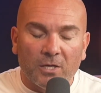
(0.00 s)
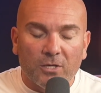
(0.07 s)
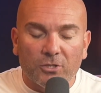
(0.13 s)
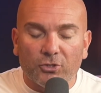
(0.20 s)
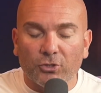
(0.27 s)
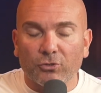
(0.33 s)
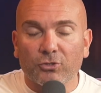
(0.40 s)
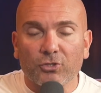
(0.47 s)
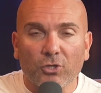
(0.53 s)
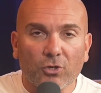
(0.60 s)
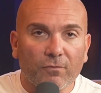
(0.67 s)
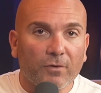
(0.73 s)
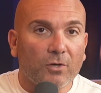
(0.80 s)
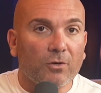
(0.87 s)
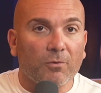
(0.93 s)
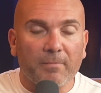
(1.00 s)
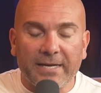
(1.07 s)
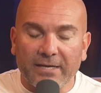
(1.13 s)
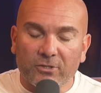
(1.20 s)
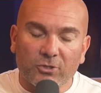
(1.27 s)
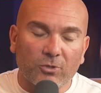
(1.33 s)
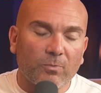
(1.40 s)
to your server or
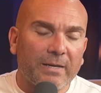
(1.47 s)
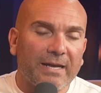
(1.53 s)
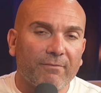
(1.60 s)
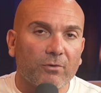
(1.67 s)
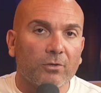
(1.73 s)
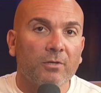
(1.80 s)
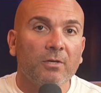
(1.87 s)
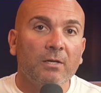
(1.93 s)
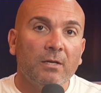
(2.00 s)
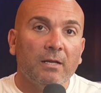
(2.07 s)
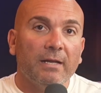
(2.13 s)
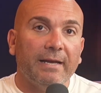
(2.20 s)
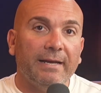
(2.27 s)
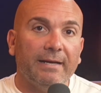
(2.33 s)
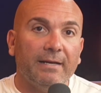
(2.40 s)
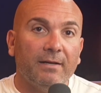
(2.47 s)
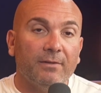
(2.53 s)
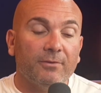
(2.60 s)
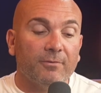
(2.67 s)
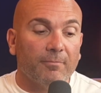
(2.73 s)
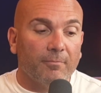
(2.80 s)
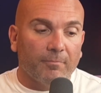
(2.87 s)
manager, whatever,
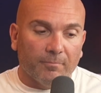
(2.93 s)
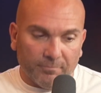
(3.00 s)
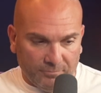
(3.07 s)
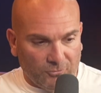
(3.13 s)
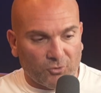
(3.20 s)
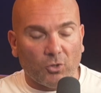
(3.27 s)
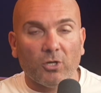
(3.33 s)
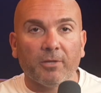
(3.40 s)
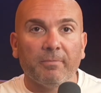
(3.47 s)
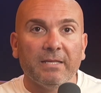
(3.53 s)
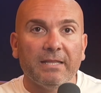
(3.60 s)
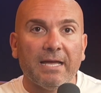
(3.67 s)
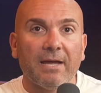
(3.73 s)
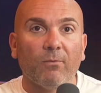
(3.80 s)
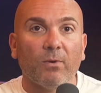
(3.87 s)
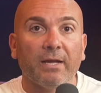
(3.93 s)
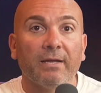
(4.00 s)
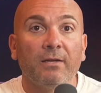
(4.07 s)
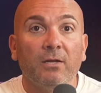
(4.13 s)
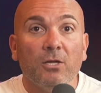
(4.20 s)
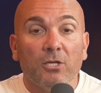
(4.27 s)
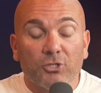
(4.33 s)
and draw them in that way.
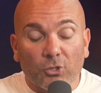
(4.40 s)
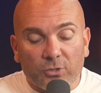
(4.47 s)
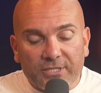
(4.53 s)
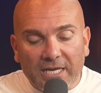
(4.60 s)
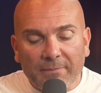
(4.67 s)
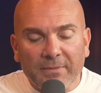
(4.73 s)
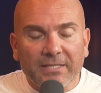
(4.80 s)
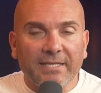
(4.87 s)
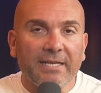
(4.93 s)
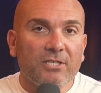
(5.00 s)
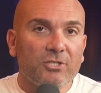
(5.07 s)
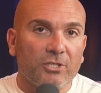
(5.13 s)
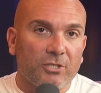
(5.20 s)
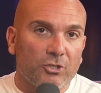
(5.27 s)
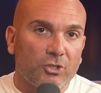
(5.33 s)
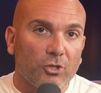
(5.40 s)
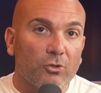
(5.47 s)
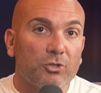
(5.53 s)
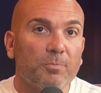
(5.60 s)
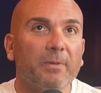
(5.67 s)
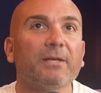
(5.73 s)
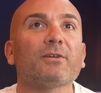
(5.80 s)
So segmentation is
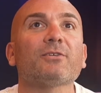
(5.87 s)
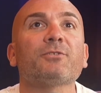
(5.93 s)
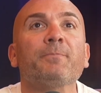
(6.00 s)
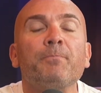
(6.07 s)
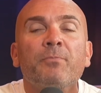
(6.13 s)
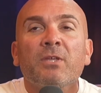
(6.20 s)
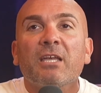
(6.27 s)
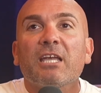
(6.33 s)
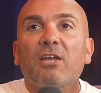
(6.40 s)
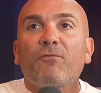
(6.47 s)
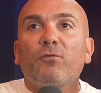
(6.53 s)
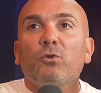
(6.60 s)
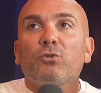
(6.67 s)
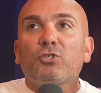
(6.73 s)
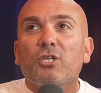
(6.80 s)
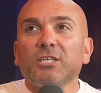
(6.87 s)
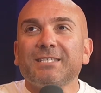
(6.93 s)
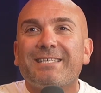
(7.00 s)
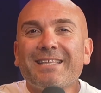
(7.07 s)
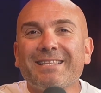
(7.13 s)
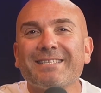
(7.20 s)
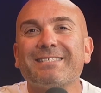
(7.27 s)
huge because if you just
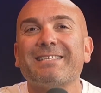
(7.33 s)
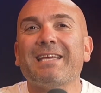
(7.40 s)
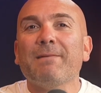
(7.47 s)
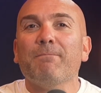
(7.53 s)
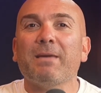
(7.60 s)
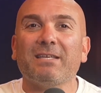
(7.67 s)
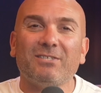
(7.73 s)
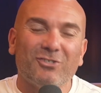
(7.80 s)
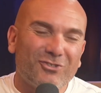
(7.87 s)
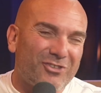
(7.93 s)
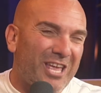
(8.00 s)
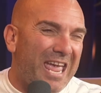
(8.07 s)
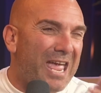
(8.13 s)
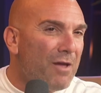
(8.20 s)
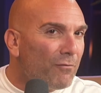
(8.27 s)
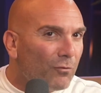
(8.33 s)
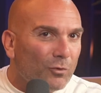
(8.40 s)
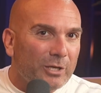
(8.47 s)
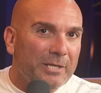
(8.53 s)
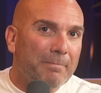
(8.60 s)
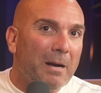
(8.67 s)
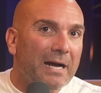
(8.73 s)
send the same message to
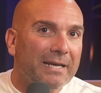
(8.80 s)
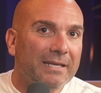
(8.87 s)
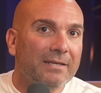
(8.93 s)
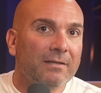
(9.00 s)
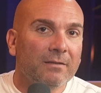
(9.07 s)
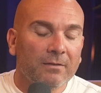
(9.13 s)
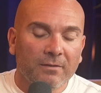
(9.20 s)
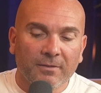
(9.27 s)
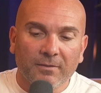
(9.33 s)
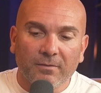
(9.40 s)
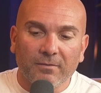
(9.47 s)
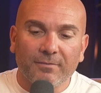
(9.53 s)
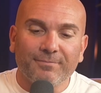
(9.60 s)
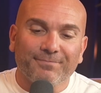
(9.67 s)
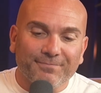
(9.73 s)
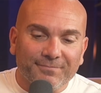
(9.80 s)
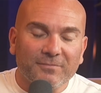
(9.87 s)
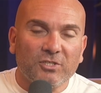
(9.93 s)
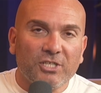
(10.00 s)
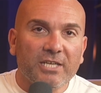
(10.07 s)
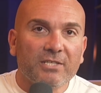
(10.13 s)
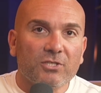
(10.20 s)
everybody,
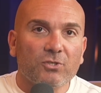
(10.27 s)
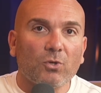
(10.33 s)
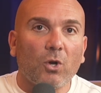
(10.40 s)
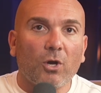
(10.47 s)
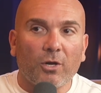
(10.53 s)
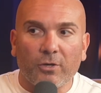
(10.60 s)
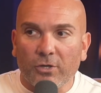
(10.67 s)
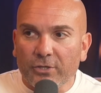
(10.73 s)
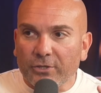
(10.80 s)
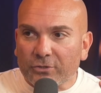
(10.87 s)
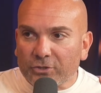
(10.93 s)
chances are there's